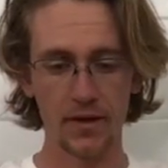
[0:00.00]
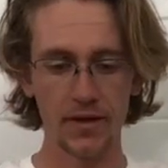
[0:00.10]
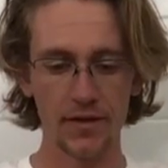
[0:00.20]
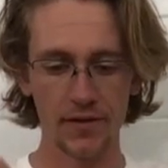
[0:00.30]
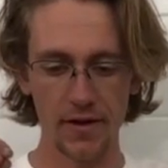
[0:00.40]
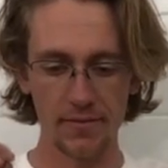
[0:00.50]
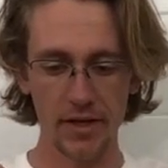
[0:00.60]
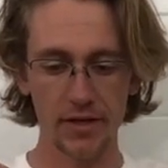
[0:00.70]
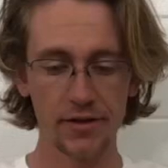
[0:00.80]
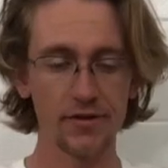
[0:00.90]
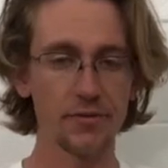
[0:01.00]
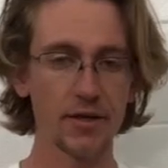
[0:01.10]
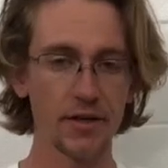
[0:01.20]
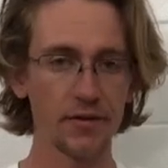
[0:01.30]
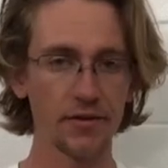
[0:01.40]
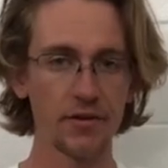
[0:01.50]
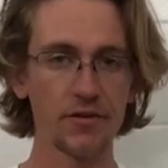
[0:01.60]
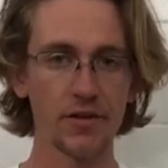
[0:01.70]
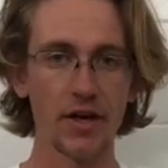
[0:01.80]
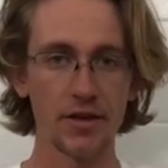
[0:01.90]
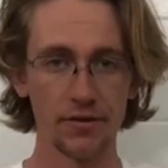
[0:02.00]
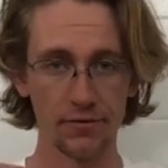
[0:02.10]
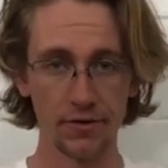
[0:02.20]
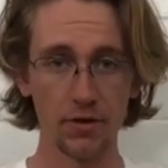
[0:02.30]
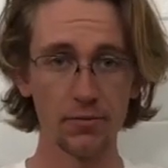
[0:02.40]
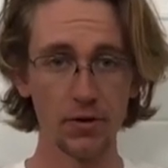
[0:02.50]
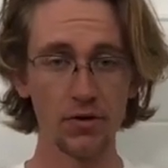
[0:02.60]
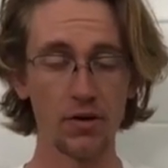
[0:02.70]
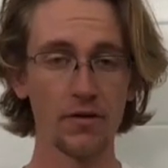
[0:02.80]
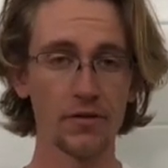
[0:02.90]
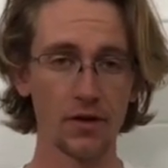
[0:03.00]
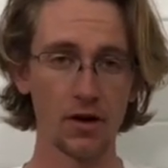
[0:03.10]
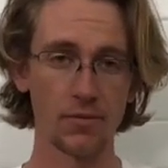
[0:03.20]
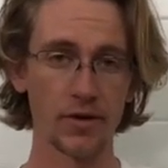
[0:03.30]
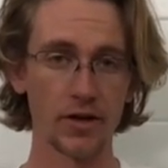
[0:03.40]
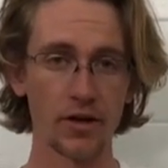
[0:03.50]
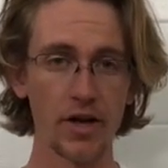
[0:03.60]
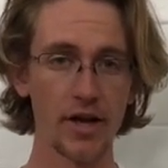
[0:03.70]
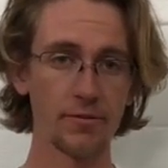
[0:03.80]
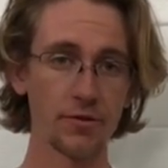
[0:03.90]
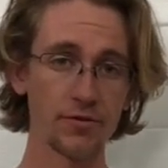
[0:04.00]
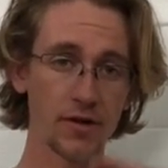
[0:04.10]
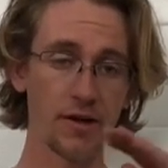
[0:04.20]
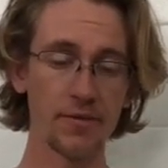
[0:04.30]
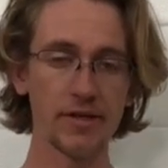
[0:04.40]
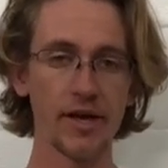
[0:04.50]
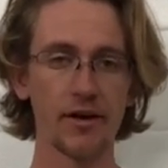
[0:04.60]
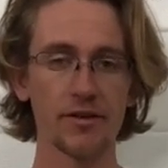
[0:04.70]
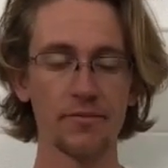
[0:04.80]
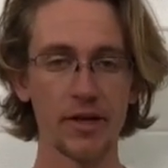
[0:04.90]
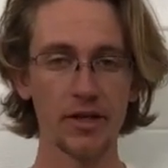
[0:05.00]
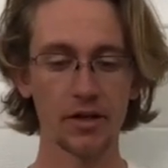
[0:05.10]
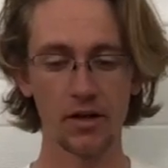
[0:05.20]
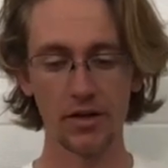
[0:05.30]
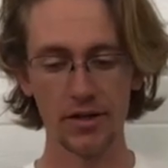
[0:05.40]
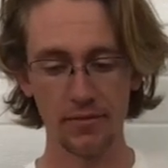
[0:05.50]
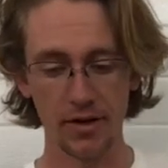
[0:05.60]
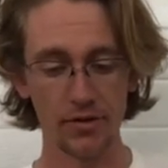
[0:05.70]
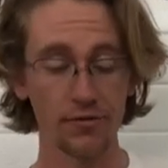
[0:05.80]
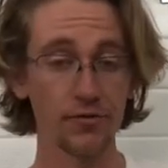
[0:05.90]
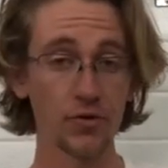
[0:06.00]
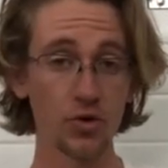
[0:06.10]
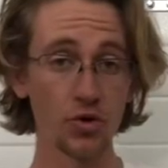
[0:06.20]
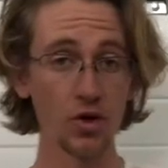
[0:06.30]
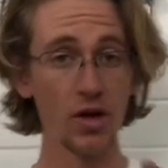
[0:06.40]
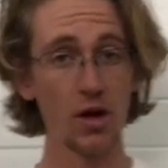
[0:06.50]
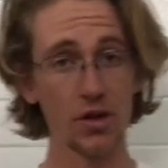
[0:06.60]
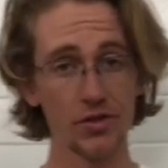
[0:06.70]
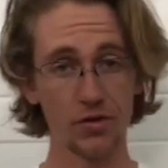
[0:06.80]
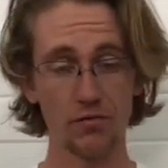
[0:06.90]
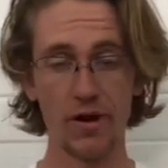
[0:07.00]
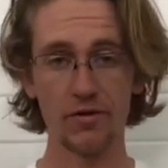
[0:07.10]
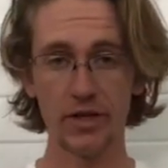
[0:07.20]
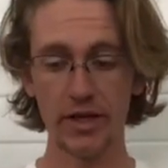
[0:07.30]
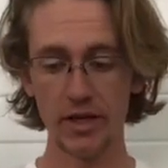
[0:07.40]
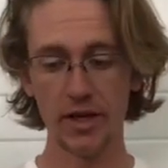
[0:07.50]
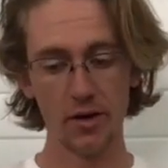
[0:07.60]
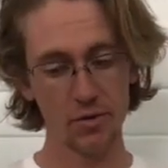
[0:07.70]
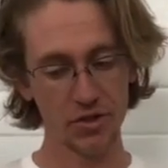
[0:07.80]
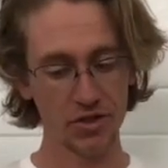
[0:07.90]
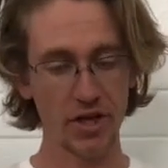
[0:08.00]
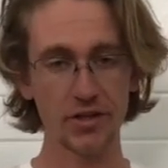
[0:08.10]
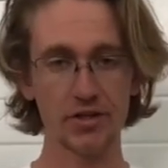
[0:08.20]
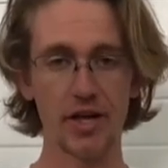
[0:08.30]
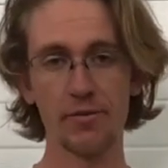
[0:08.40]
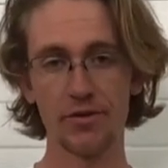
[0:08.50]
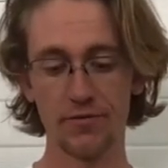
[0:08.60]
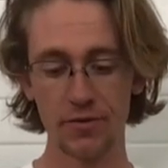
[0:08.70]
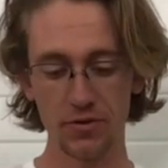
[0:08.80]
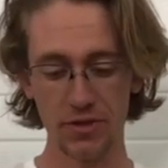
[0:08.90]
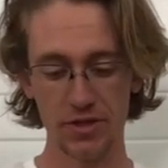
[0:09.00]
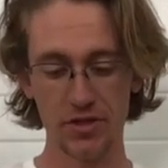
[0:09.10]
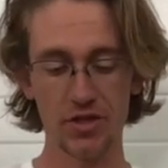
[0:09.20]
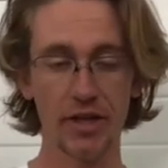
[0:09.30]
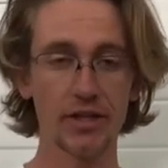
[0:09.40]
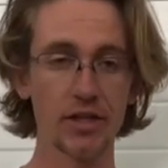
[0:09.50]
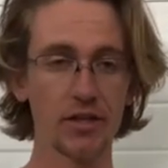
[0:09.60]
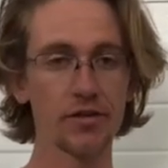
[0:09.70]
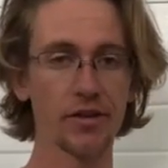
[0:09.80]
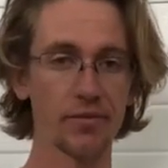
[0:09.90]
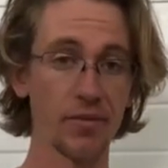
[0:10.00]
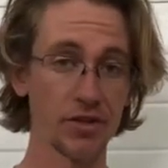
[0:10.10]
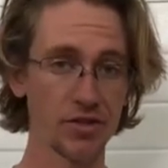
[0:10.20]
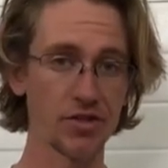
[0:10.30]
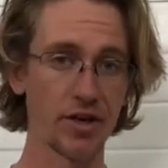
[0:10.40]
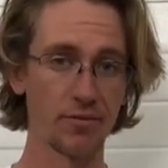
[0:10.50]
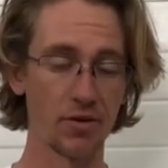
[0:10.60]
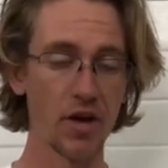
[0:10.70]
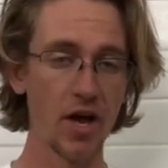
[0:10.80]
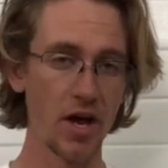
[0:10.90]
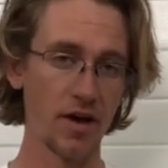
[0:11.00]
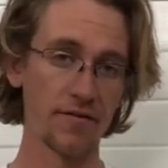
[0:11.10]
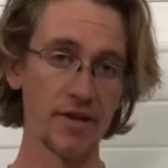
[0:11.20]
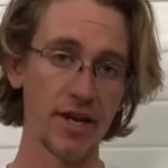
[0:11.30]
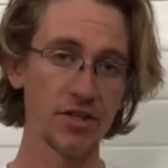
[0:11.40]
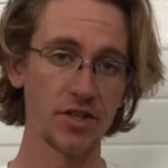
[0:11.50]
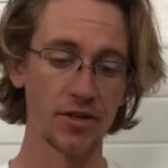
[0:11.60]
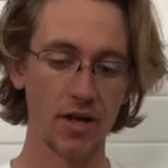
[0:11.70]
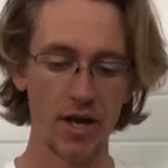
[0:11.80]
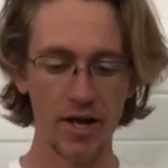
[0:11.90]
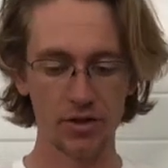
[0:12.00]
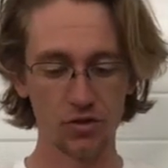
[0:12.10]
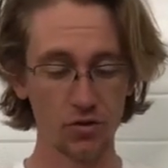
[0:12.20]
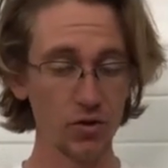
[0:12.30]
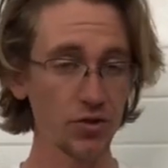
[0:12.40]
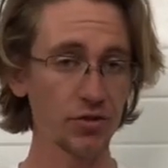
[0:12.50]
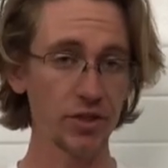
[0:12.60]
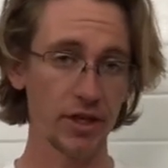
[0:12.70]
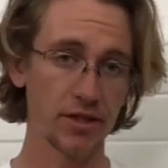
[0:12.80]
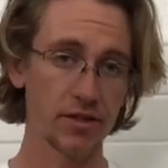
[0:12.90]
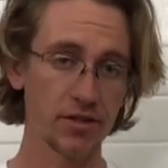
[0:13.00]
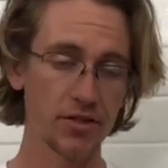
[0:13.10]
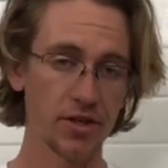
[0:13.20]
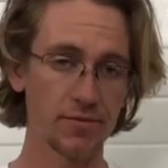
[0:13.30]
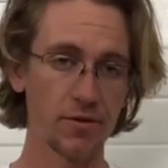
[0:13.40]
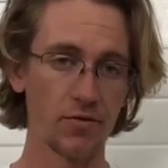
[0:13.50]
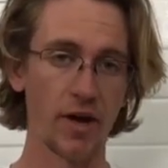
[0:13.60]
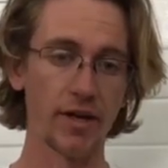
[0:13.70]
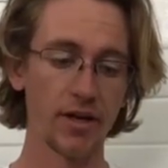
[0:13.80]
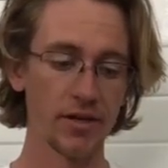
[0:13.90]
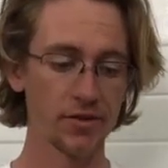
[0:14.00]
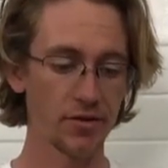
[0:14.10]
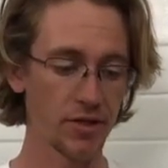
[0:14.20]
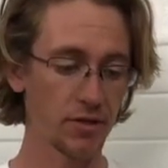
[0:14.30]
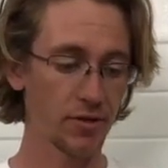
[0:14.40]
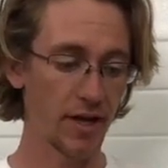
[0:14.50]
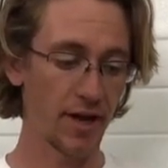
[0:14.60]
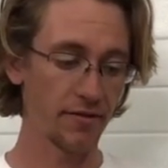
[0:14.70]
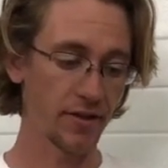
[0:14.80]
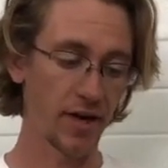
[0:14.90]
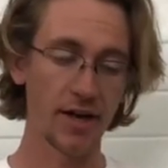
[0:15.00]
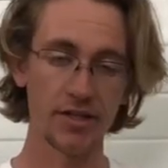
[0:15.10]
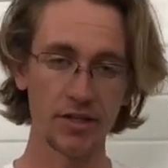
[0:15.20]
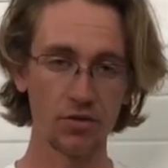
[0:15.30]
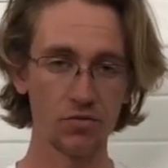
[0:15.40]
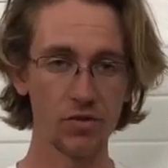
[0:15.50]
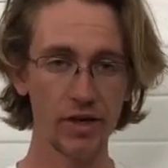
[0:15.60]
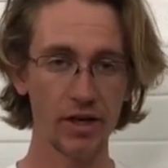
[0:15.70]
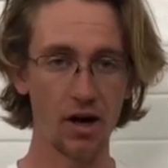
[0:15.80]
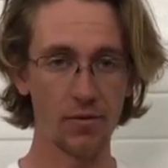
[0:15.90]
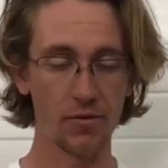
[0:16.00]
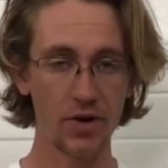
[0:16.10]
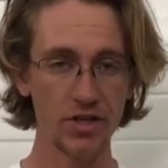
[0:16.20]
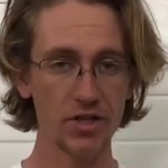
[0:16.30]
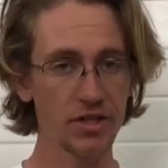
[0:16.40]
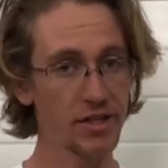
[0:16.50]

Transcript: is a mechanism that is inside the float bowl of the carburetor and moves up and down depending on the amount of fuel surrounding it, which changes how much fuel is injected into the combustion chamber of the engine. It's crucial to get this adjustment right so that you can have the ideal running operation,